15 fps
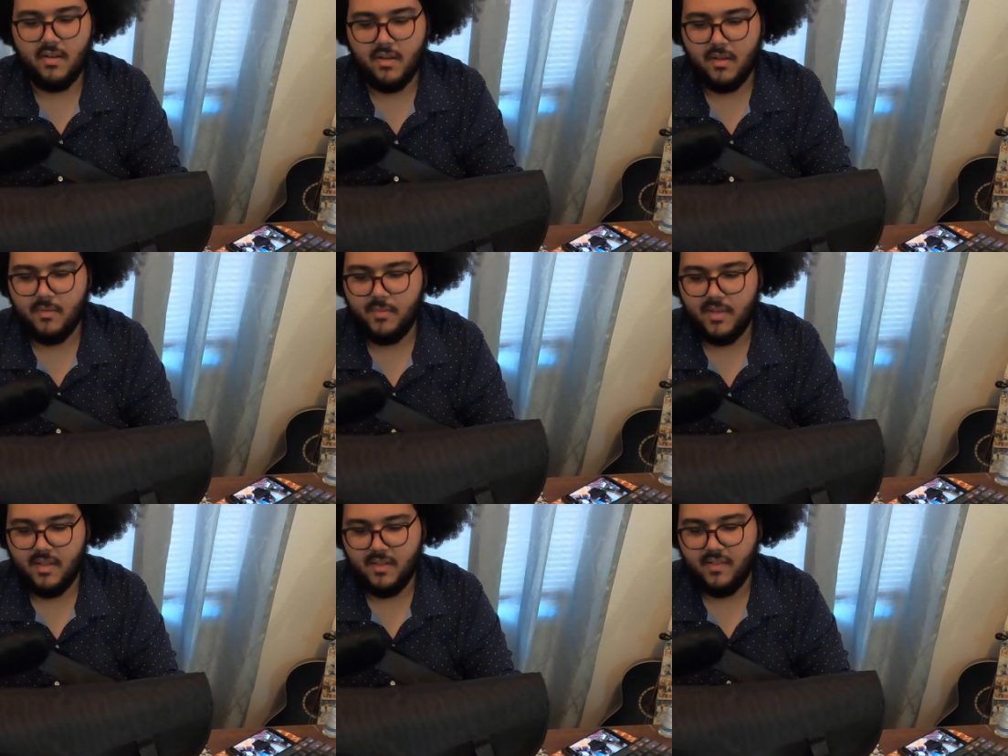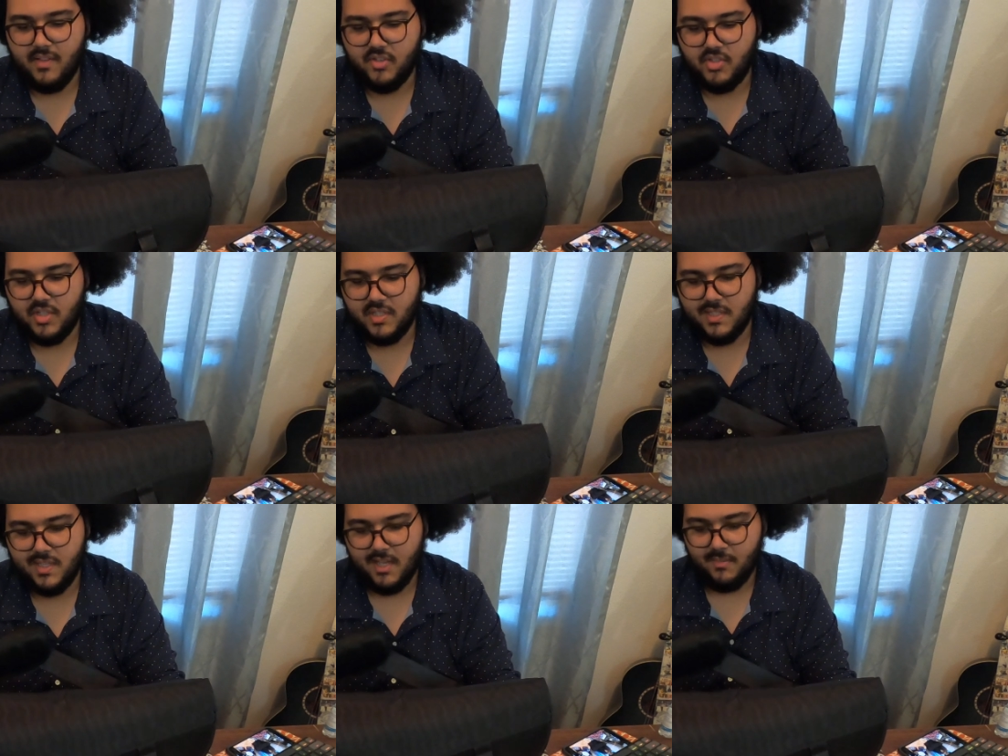at all because this
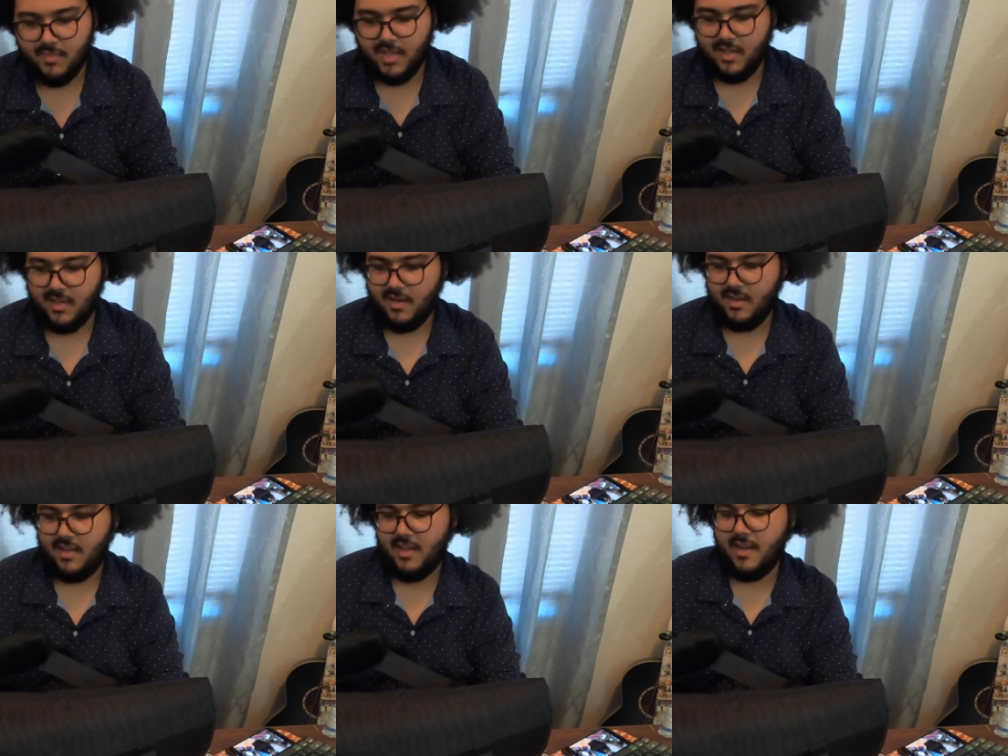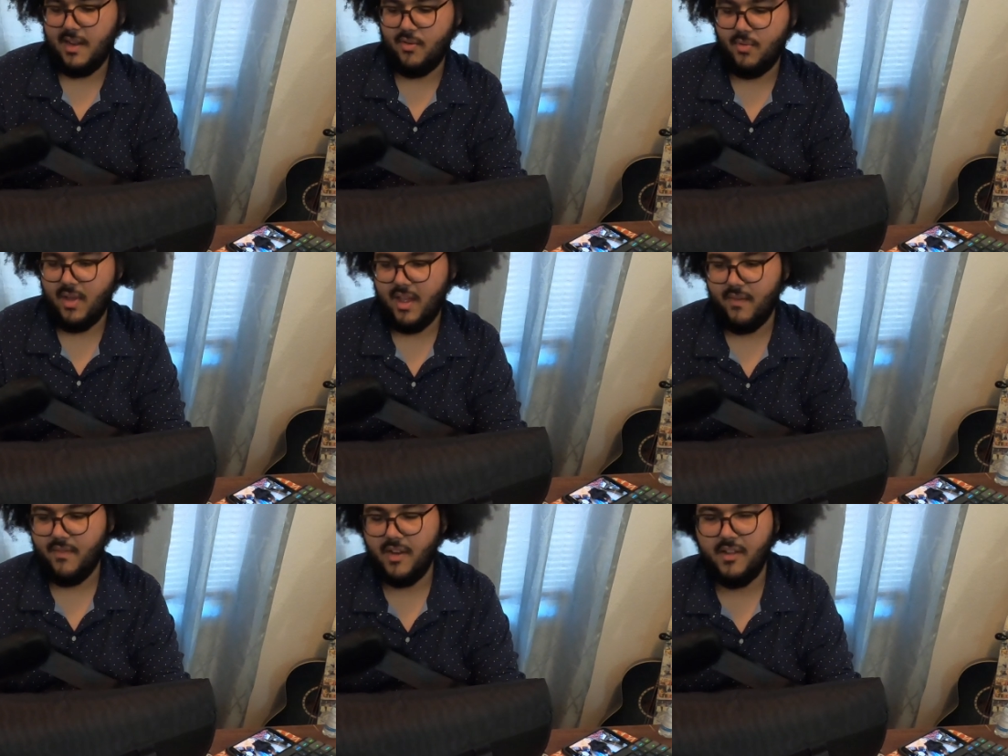just came in and I
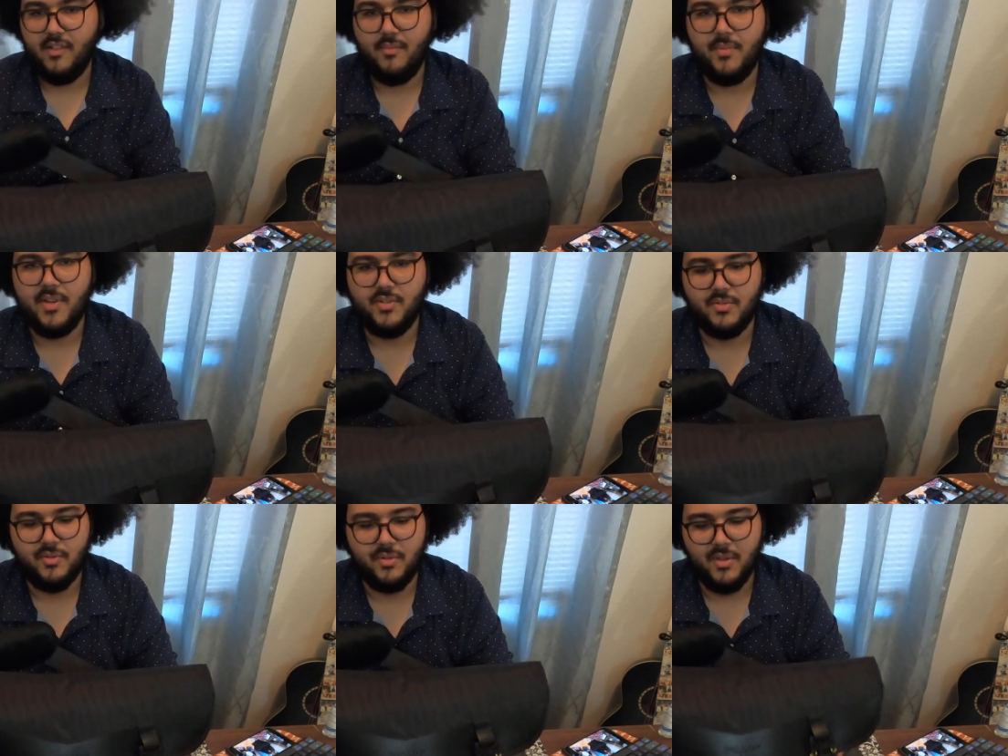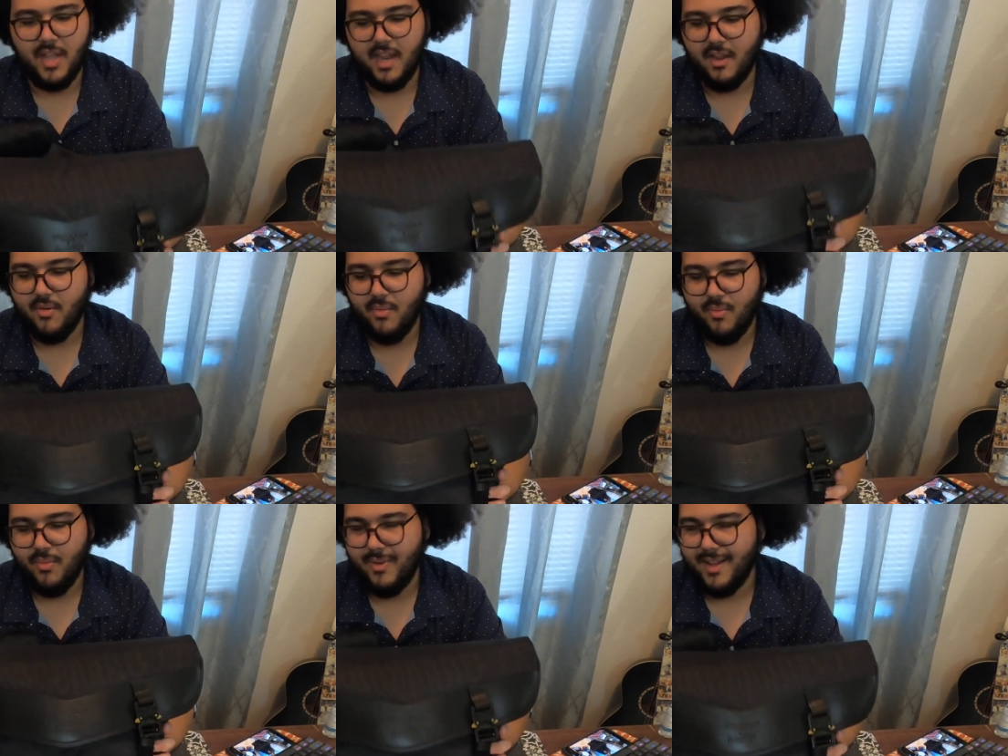don't have any special
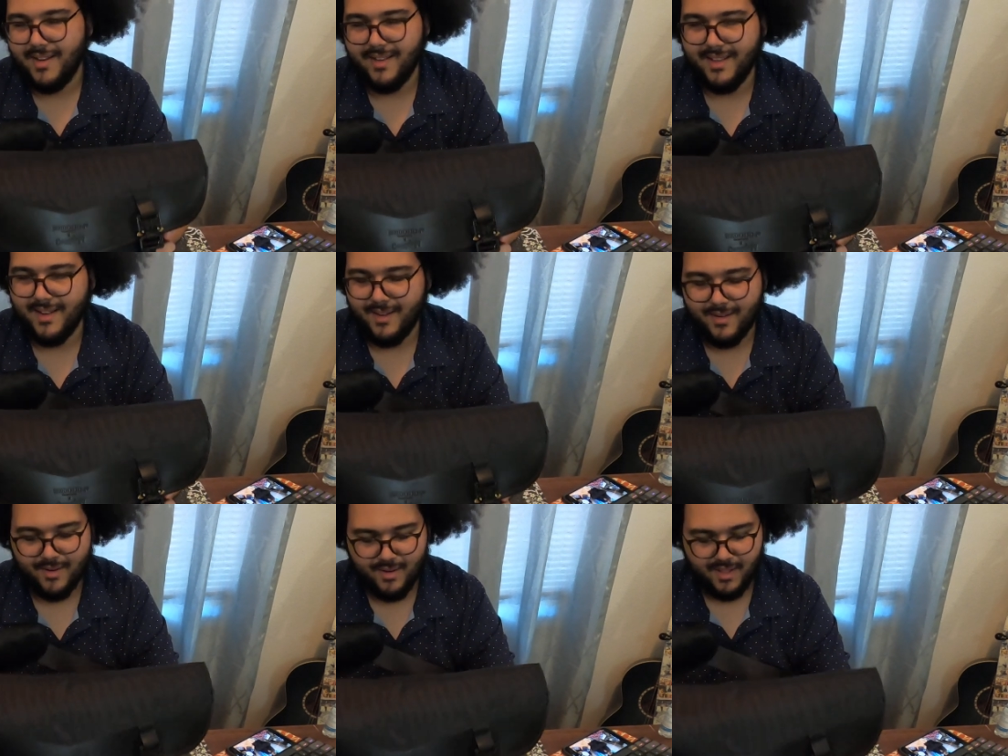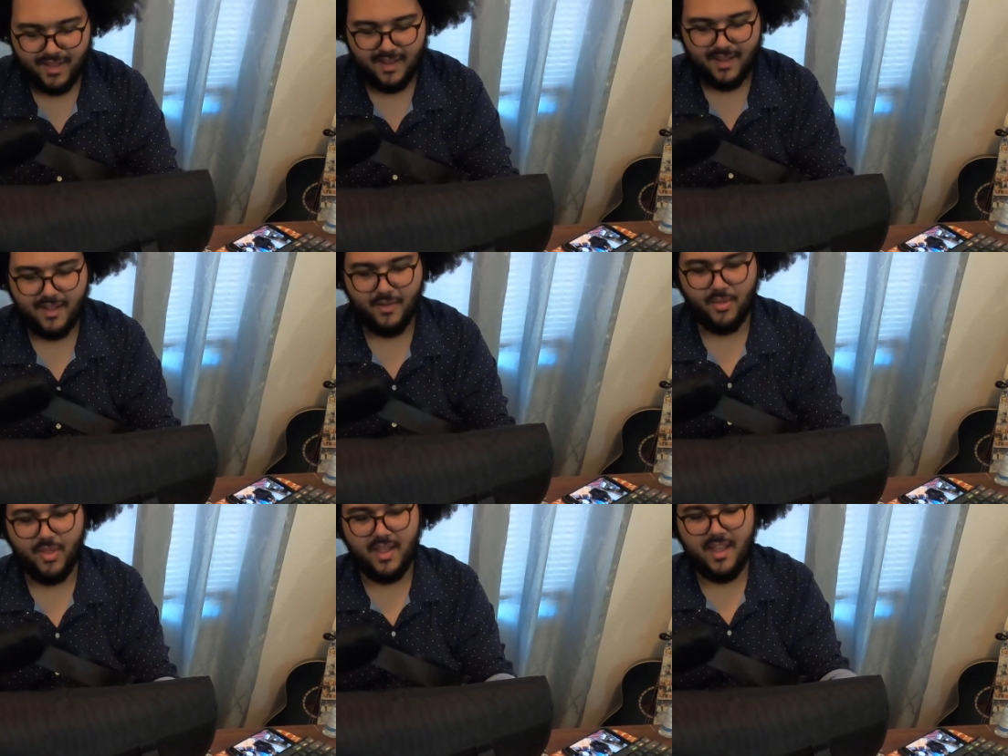like way to get it early.
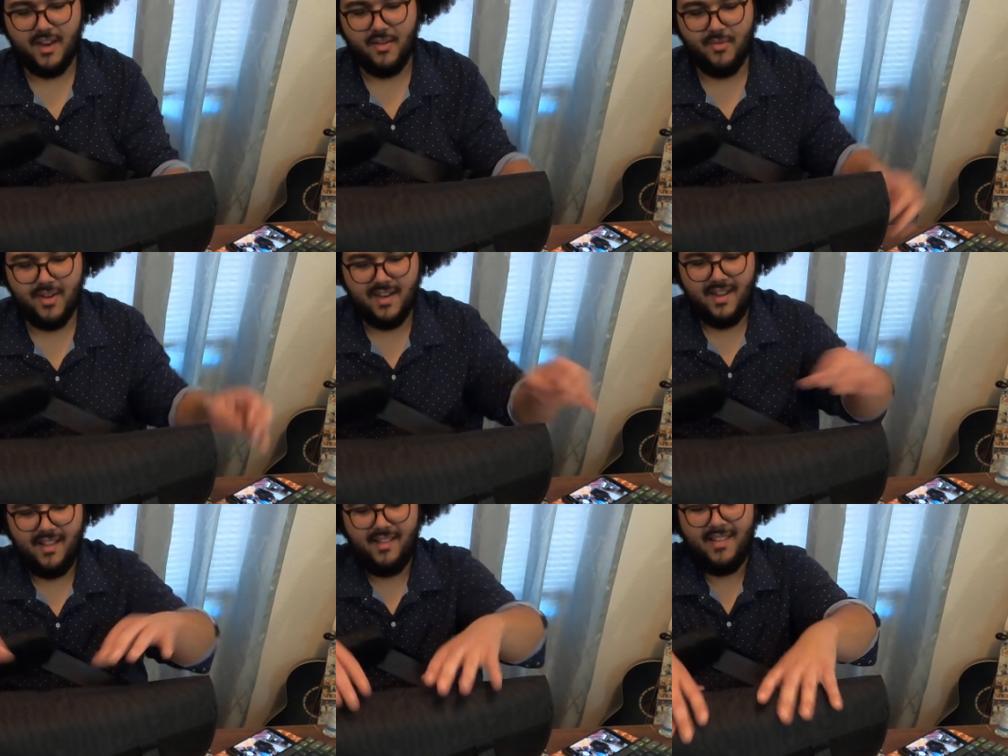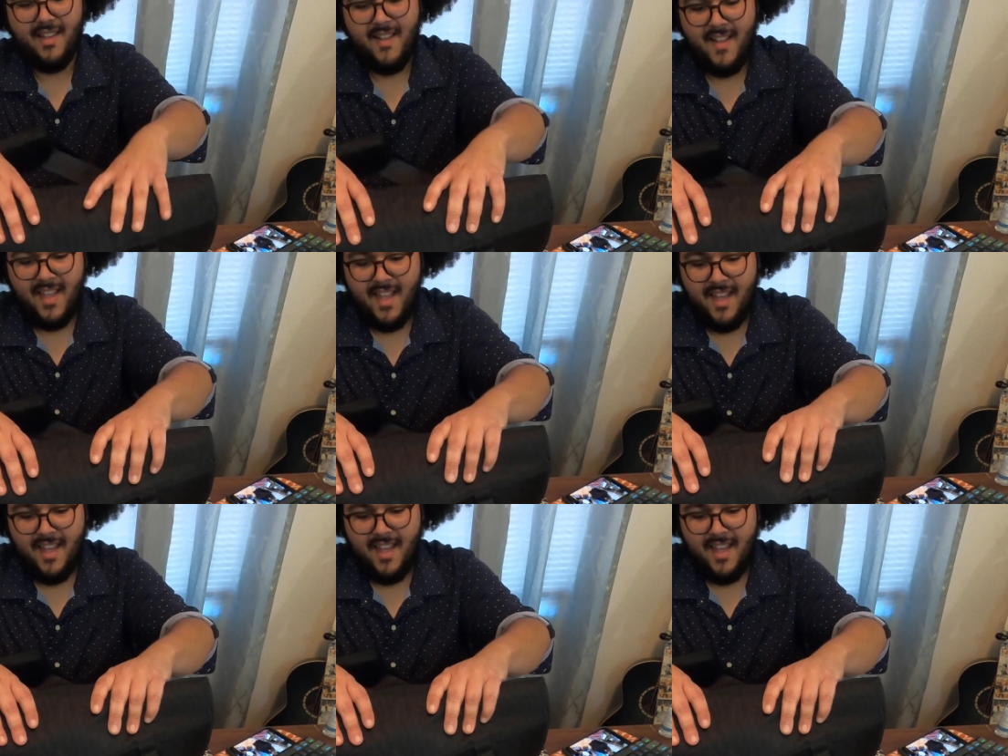I don't think anyone does.